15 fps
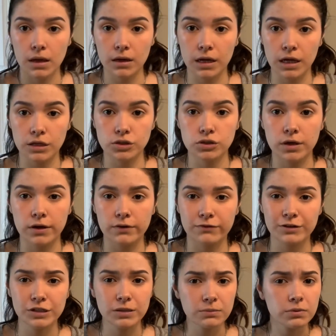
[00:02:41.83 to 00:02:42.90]
Okay, so
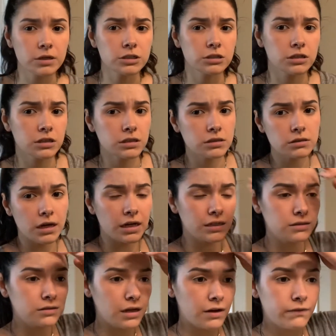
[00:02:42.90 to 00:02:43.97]
first impressions, I
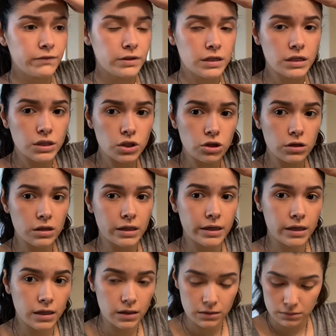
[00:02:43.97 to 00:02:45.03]
definitely look
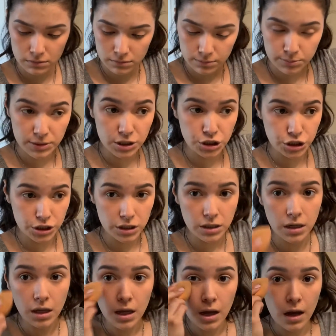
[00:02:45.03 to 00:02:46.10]
like
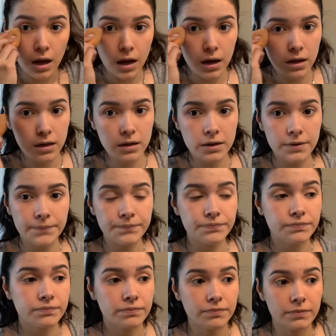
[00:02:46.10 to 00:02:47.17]
Peachy.
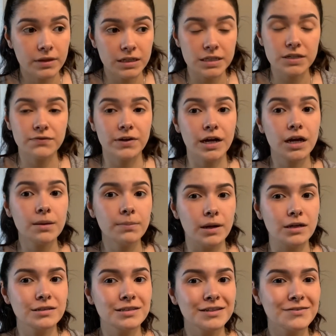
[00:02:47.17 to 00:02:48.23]
This is very
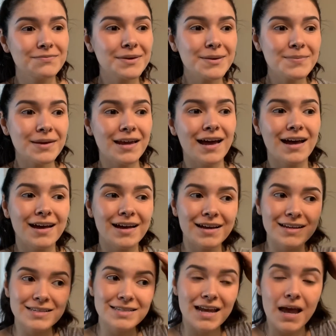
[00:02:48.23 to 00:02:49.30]
ballsy of me
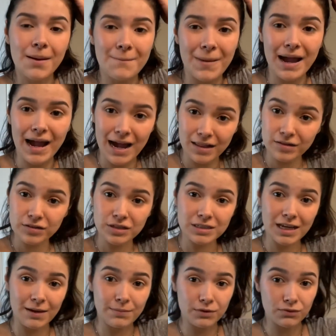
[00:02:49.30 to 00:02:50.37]
because my allergies
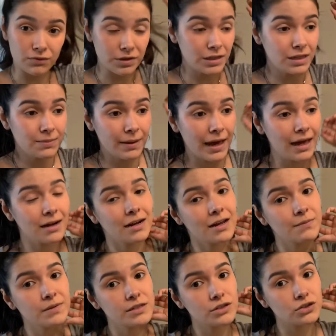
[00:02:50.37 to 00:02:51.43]
have been really bad, and I've
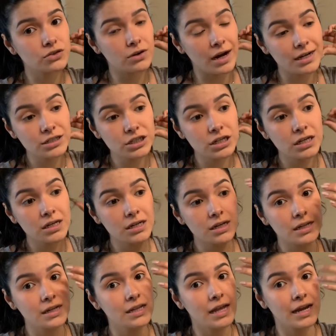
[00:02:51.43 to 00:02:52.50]
been scratching
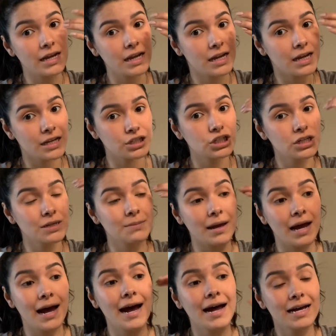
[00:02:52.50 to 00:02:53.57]
and itching my
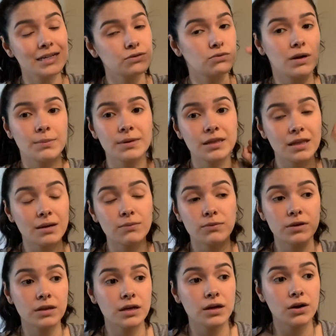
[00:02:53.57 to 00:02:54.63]
eyes, rubbing them
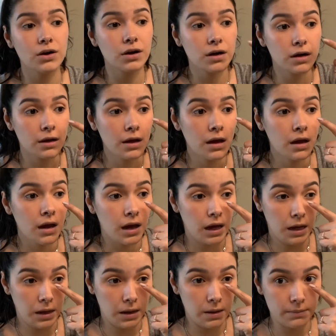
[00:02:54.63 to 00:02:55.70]
really hard.
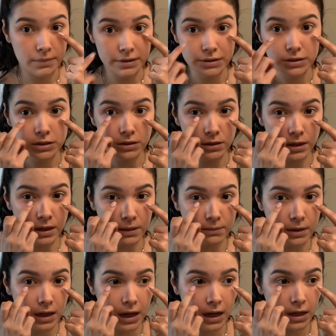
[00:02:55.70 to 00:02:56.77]
And so I'm
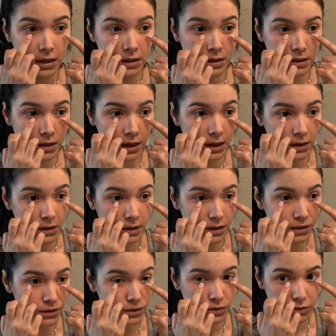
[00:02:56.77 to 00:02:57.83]
kind of
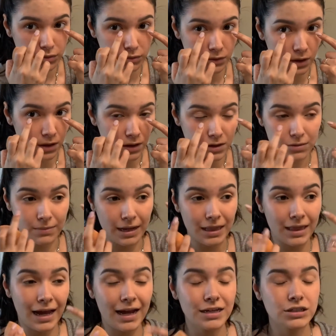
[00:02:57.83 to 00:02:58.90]
a little raw on my
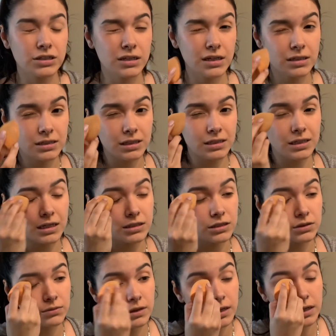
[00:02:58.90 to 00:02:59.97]
lash lines because that's
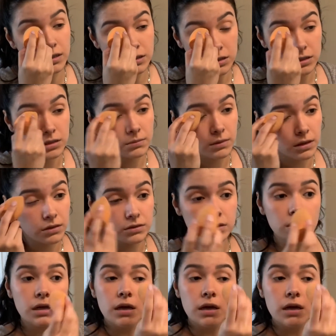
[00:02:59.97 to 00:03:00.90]
just where it itches the most.